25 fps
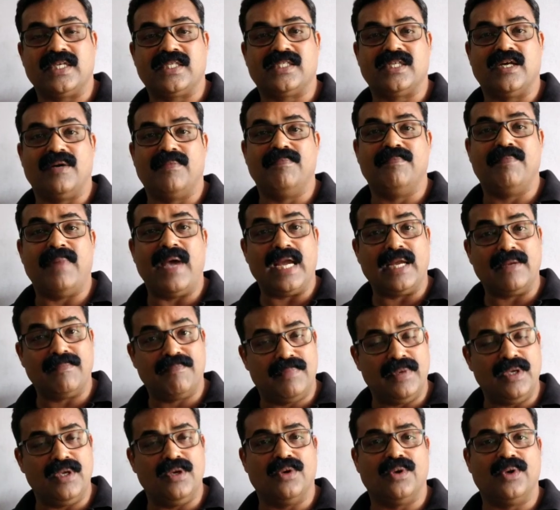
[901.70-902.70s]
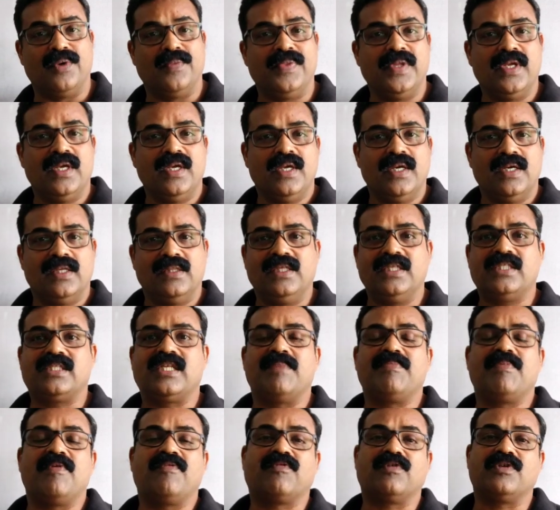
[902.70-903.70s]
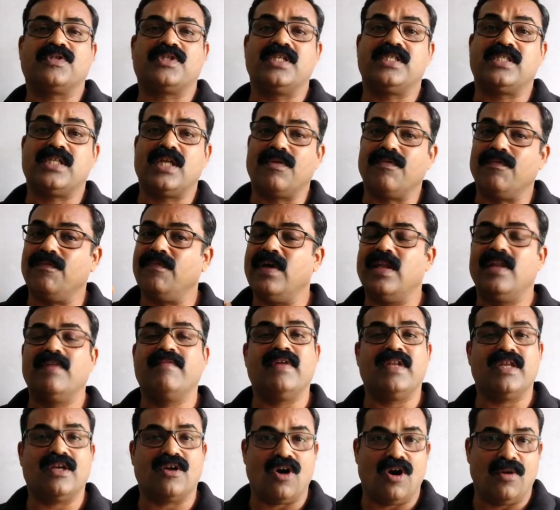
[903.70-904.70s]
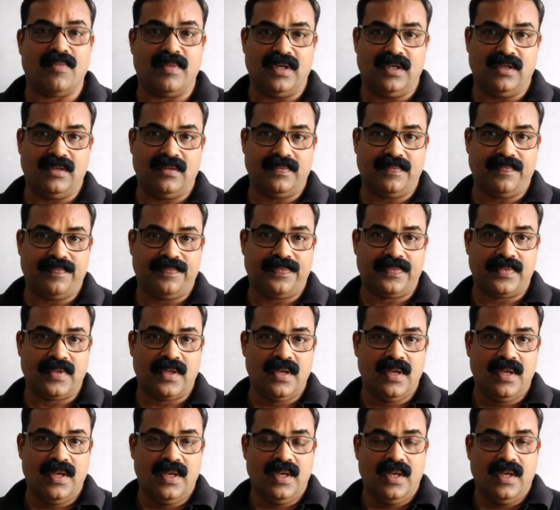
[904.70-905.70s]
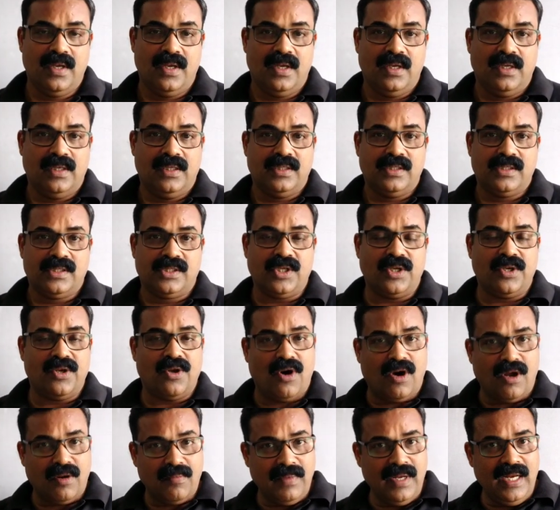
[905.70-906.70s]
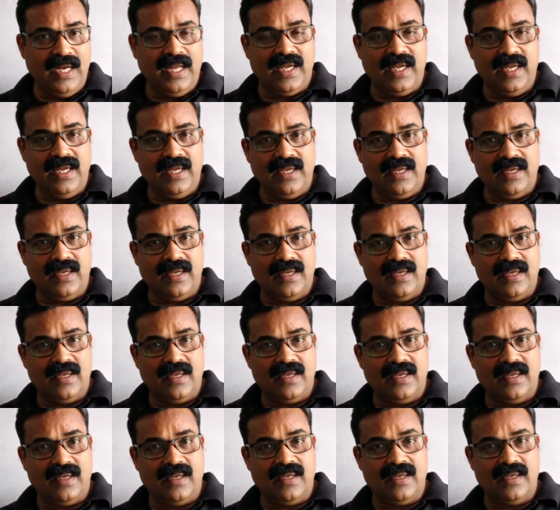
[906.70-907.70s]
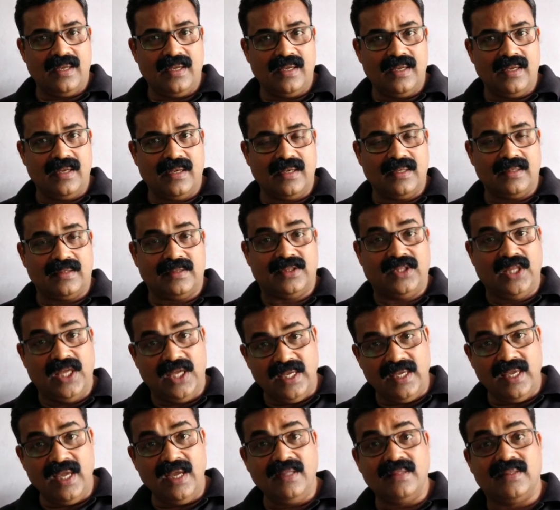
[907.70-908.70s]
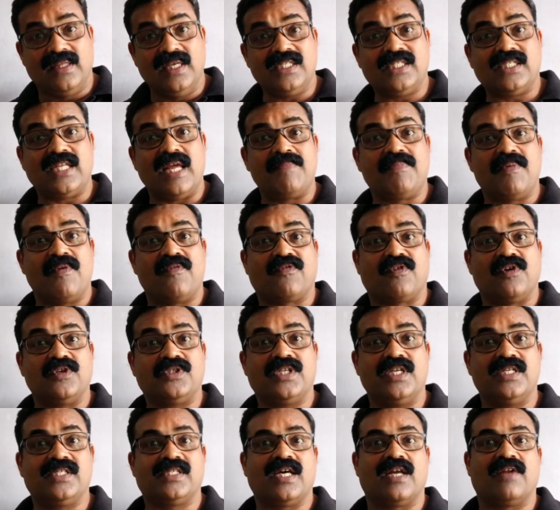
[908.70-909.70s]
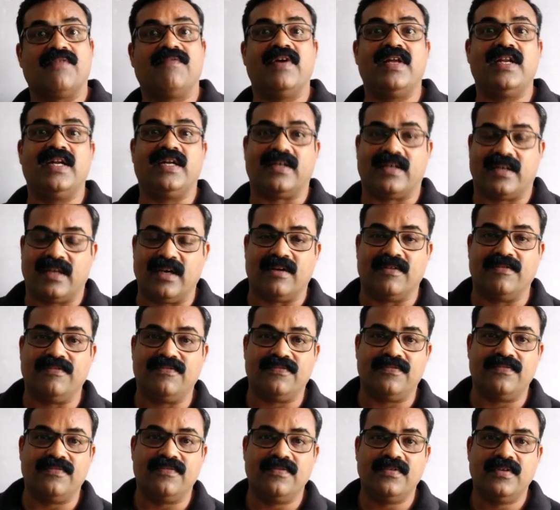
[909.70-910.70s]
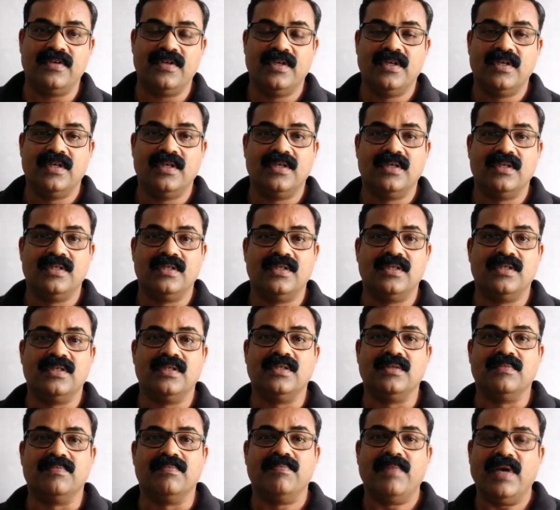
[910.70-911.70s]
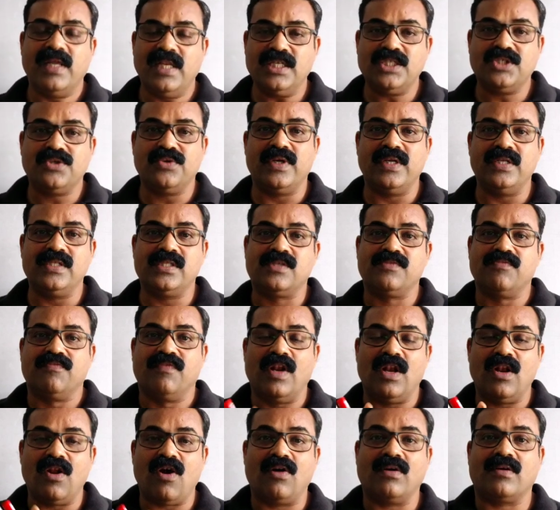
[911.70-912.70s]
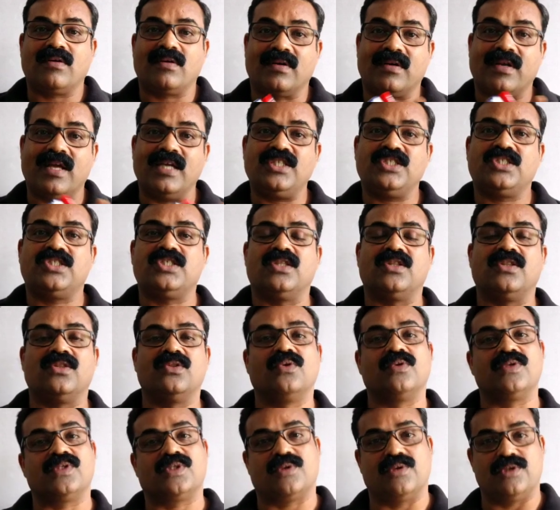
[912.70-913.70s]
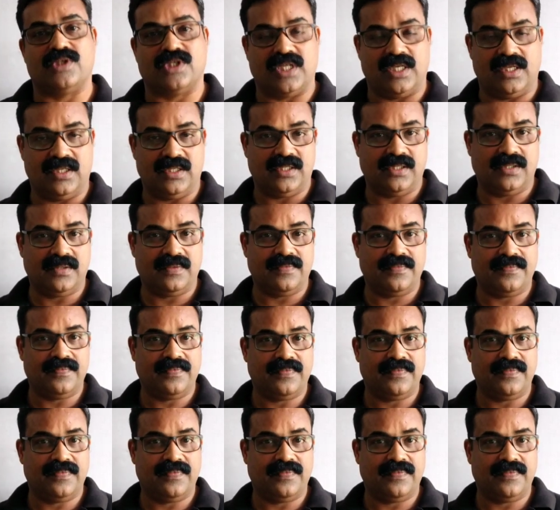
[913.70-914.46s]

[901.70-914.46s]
exam, bank PO. This type of questions are very, very common. So normally thinking these type of questions are very tough, many students will not touch those questions.